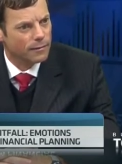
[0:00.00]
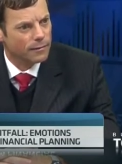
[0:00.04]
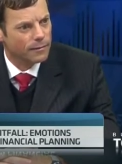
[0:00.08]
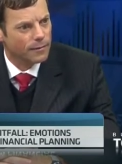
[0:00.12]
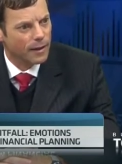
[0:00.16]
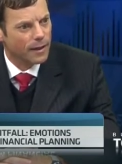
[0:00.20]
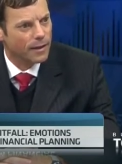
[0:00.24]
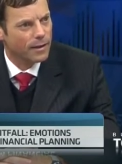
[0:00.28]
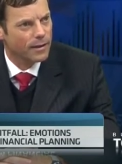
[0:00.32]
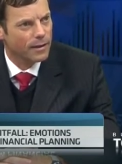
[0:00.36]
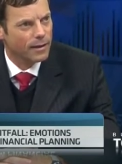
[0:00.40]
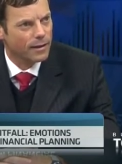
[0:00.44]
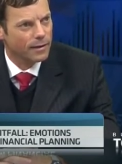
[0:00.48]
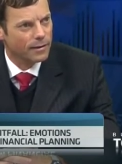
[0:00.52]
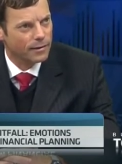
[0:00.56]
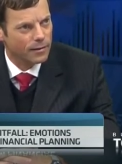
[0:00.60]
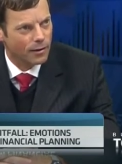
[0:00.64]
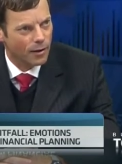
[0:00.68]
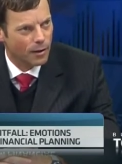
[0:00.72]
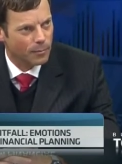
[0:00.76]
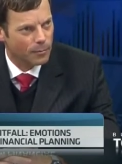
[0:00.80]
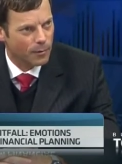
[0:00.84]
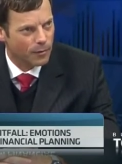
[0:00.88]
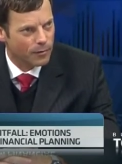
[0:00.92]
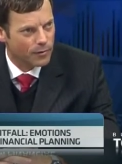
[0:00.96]
funding
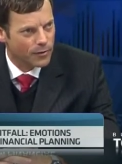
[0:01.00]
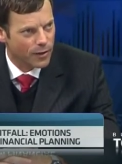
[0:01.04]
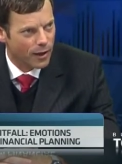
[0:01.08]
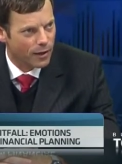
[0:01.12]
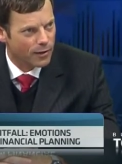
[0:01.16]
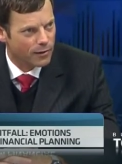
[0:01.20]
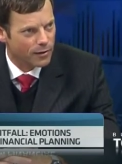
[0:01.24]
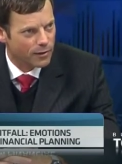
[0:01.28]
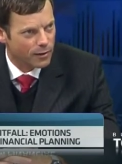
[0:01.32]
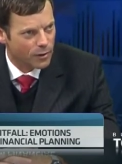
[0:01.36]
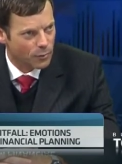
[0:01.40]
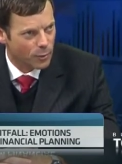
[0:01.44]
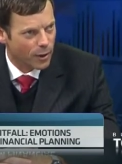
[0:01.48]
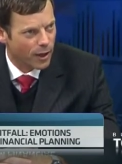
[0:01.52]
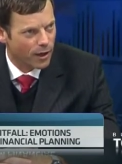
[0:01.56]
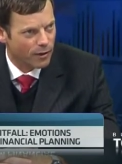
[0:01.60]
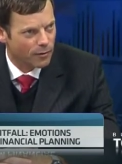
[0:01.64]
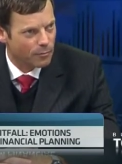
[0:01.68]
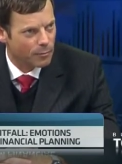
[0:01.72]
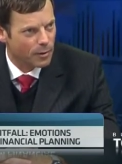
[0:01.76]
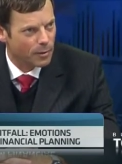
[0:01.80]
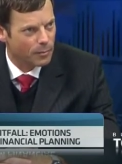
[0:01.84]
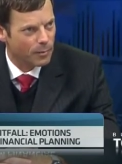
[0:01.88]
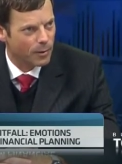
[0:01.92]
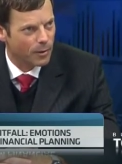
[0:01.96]
type of challenges we
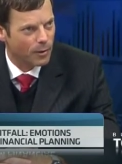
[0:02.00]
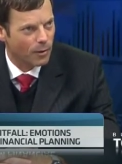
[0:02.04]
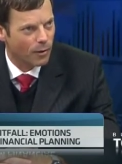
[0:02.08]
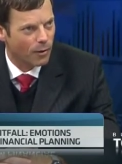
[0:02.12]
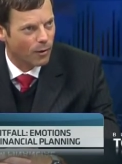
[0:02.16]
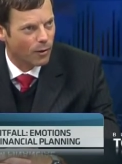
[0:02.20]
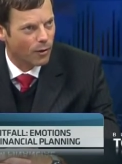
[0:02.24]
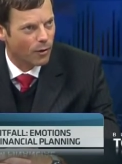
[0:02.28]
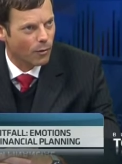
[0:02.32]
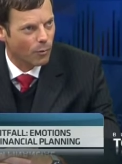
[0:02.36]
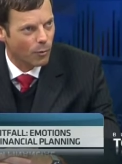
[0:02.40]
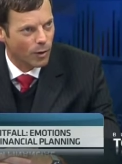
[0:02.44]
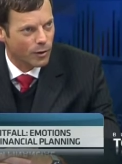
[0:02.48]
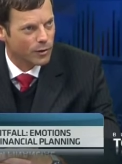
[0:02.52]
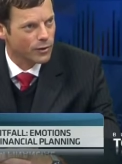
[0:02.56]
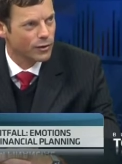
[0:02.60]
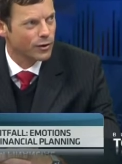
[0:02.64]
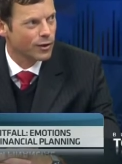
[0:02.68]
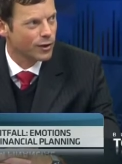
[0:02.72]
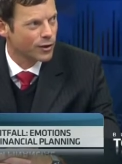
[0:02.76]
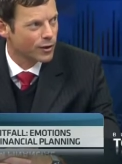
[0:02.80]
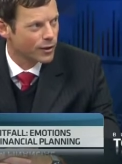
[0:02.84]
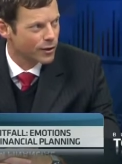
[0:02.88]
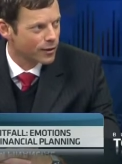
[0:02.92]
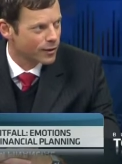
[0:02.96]
have, people are, want
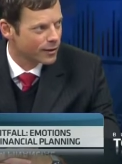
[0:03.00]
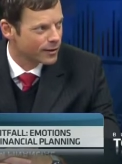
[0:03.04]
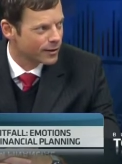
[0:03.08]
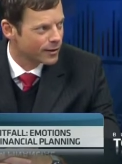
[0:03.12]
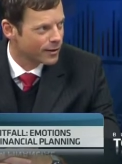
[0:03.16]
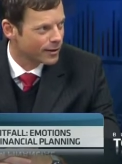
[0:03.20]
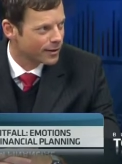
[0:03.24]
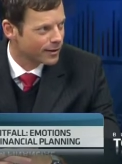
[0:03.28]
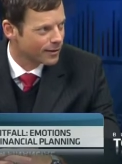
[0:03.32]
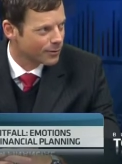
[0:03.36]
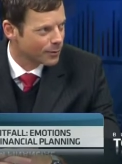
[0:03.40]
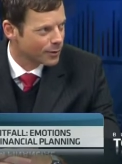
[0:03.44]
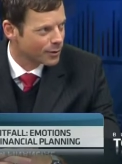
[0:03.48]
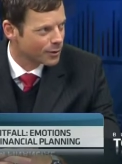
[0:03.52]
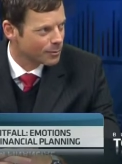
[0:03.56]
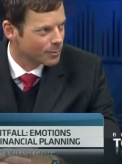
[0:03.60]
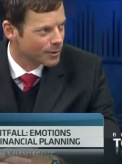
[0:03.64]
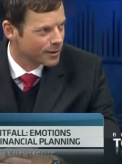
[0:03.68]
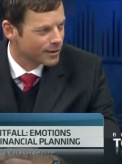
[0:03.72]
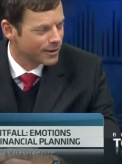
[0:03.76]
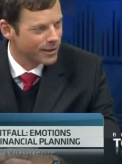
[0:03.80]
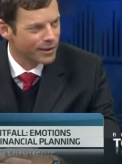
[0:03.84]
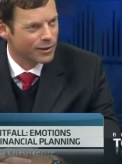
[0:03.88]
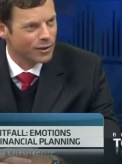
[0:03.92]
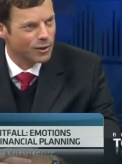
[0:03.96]
to look good and want to be
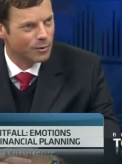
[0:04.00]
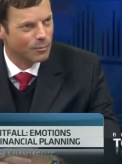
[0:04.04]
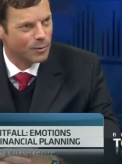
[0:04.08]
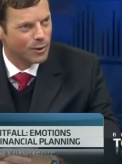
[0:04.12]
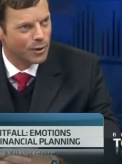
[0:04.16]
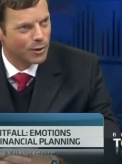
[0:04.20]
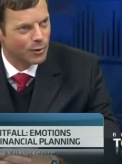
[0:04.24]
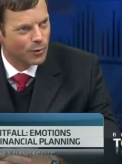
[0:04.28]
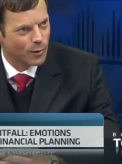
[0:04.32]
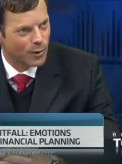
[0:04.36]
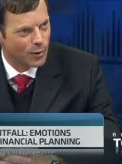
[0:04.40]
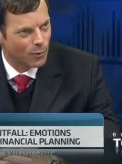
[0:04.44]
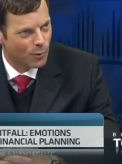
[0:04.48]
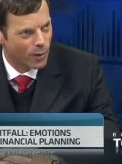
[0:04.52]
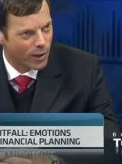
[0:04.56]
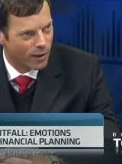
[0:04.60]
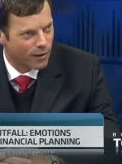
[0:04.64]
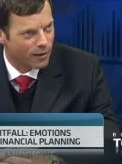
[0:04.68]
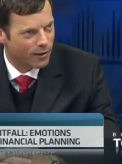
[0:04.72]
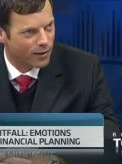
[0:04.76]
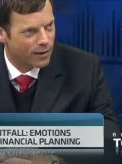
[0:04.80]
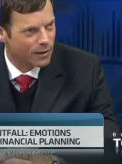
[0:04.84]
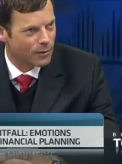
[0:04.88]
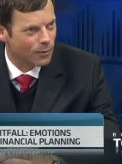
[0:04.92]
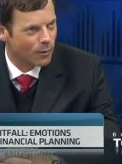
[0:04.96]
seen to be doing
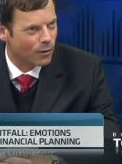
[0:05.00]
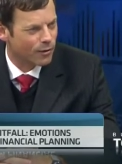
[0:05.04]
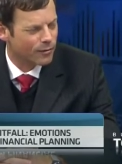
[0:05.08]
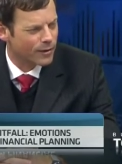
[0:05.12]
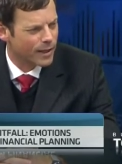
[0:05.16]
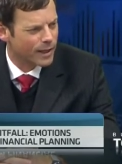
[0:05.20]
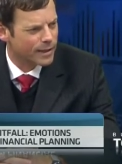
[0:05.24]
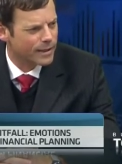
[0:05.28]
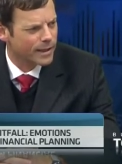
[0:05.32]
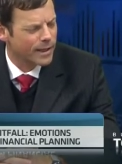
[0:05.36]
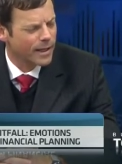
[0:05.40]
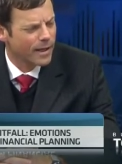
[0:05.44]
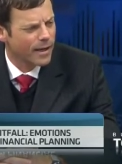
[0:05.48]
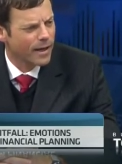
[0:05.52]
well and all of that.